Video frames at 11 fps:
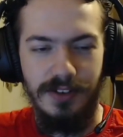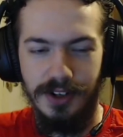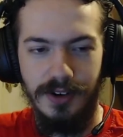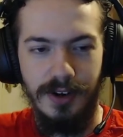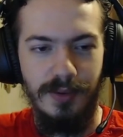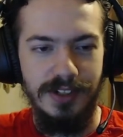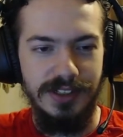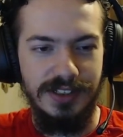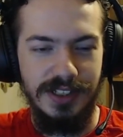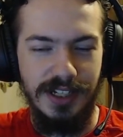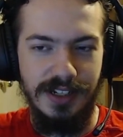No, I what
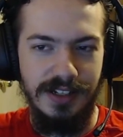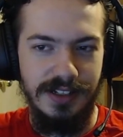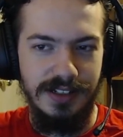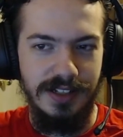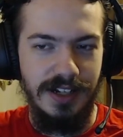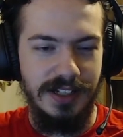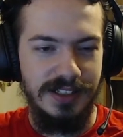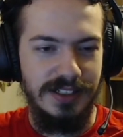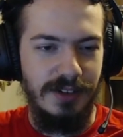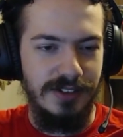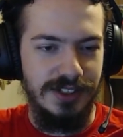the next
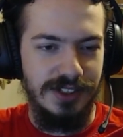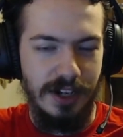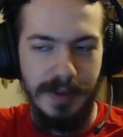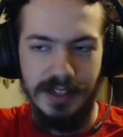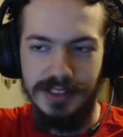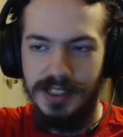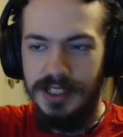thing I want to talk about